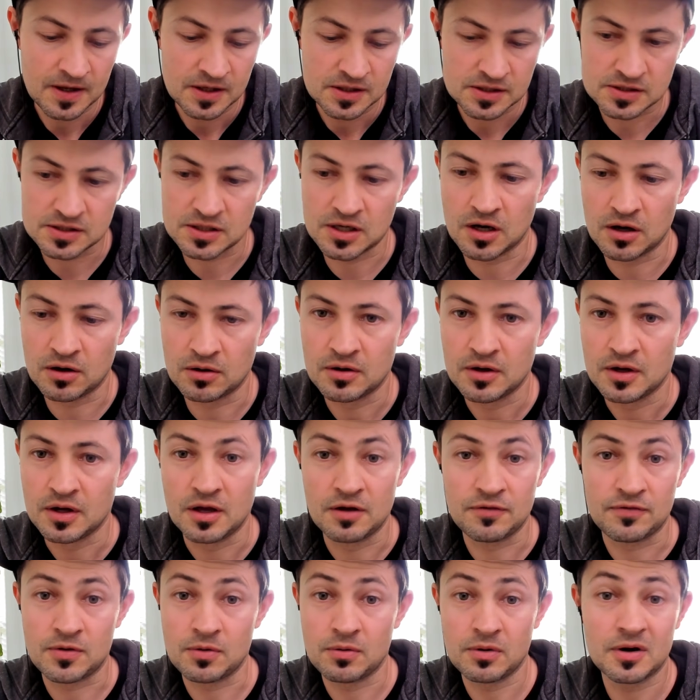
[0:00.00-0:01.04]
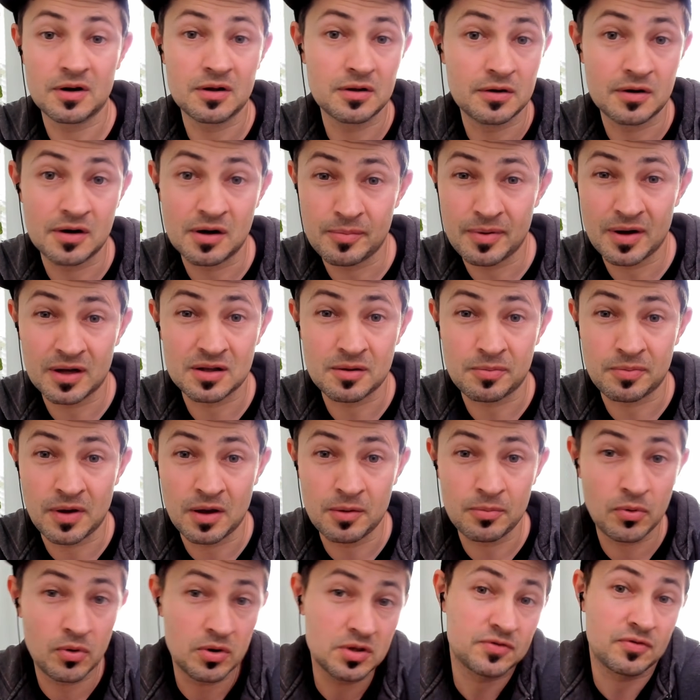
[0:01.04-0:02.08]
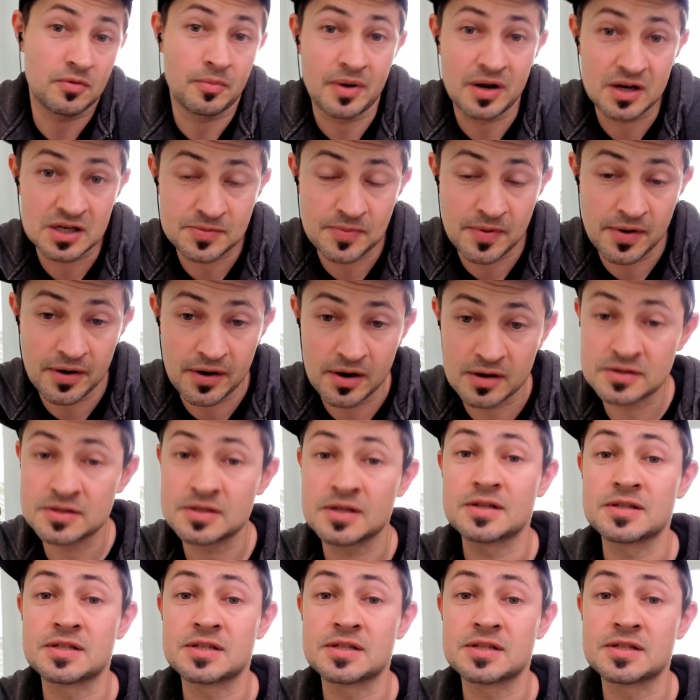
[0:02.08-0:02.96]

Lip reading: So if you want to learn about the pain points from my experience,